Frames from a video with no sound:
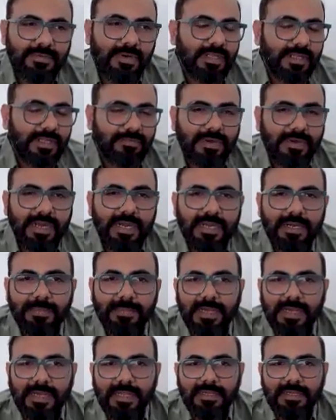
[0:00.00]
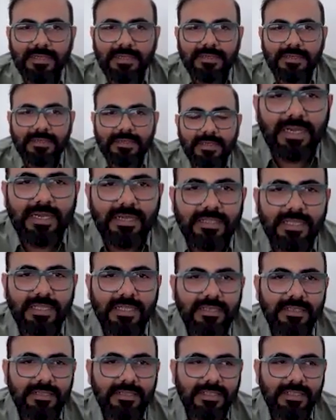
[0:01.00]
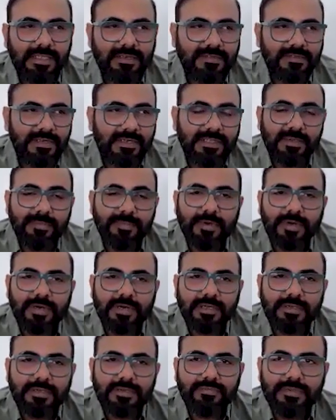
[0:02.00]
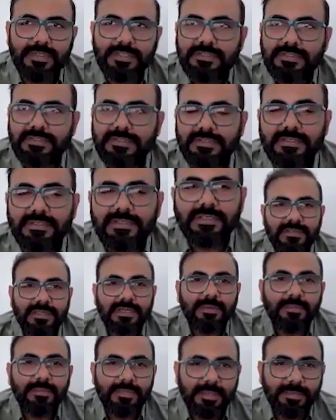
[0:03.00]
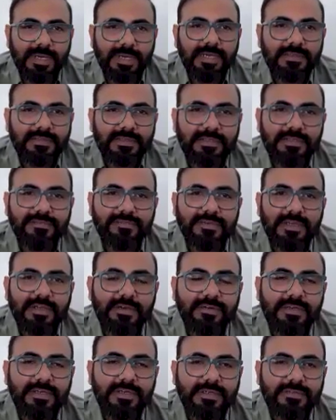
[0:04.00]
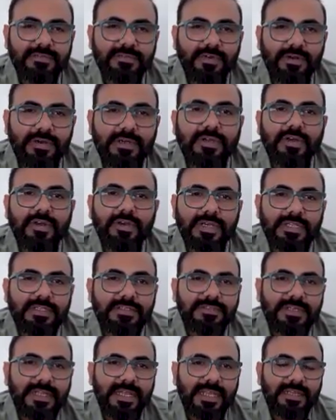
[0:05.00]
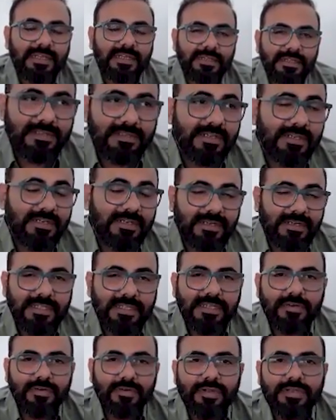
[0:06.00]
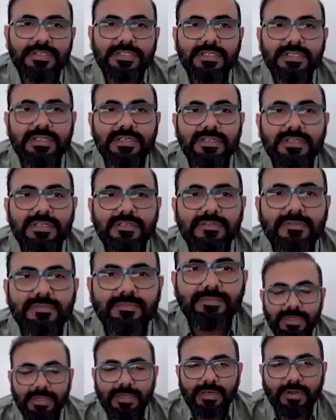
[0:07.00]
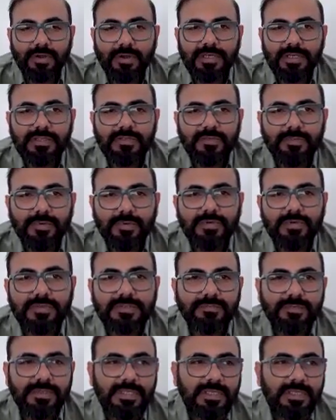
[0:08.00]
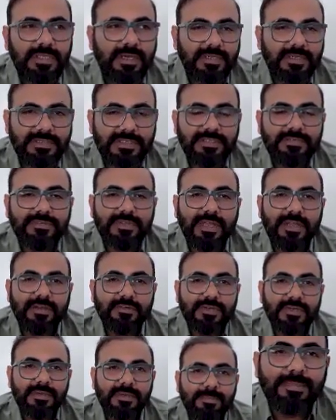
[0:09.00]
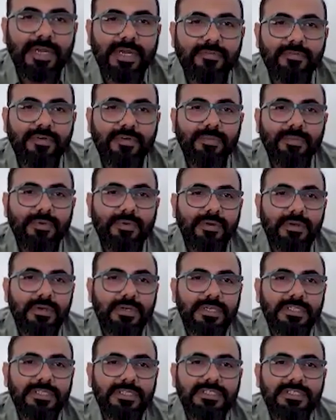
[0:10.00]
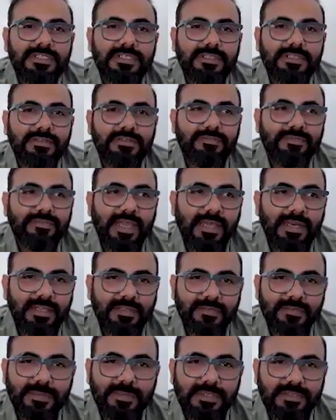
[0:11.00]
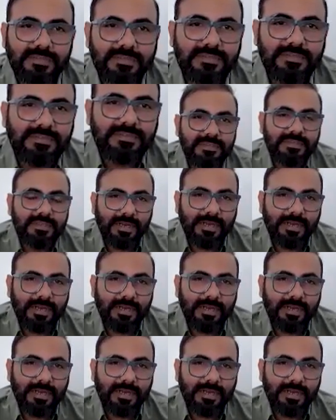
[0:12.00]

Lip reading: got acquired by, and then there is another product which is a company by itself now. It's called Content Stack. As I said earlier, Raw Engineering is doing a lot in sports. We ourselves have a platform called Digital Fan Experience